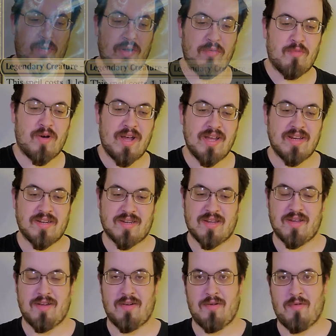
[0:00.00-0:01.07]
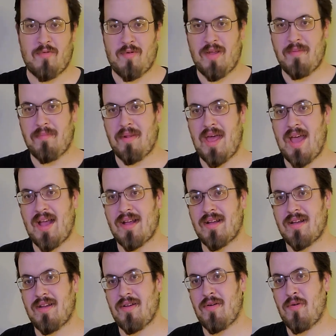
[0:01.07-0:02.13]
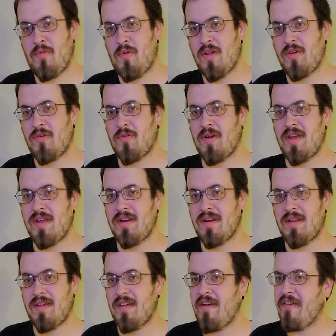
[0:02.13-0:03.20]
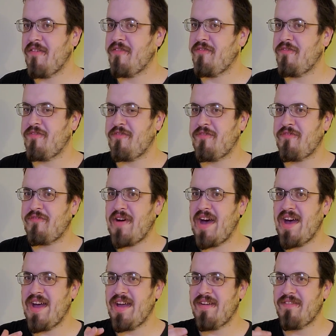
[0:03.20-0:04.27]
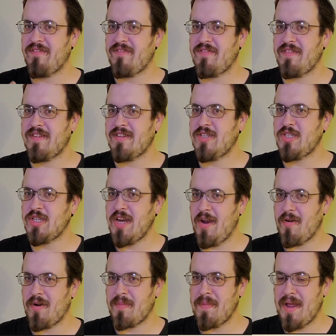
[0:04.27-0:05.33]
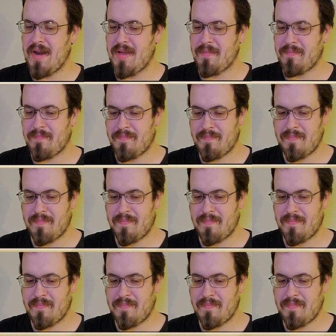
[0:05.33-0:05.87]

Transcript: One white, one black, one green, five generic mana.